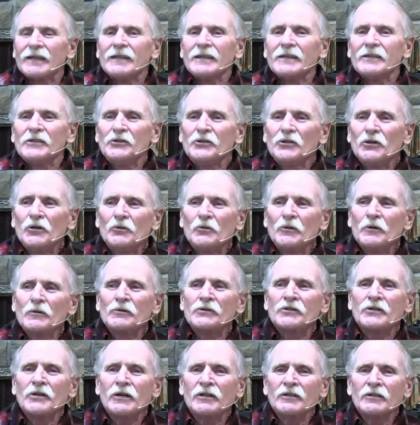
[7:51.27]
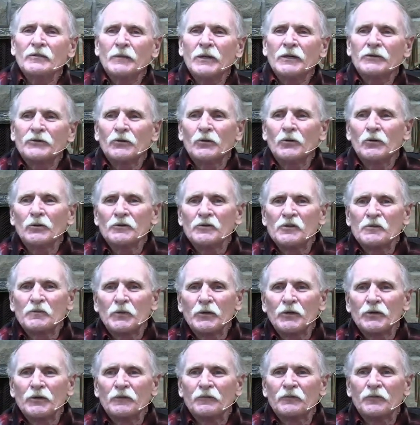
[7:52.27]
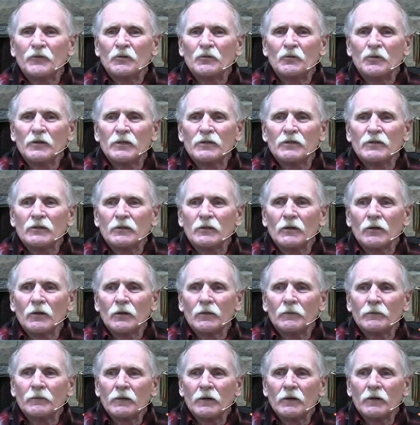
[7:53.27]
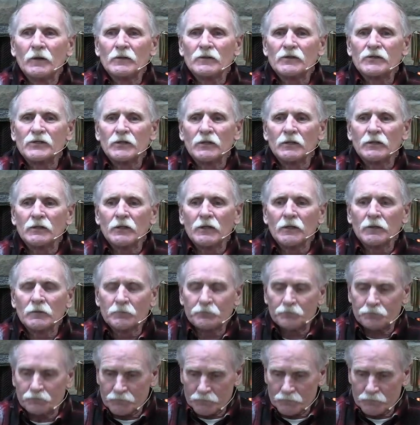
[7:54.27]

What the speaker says: you know, we were talking about the Holy Spirit a few weeks ago on Sunday,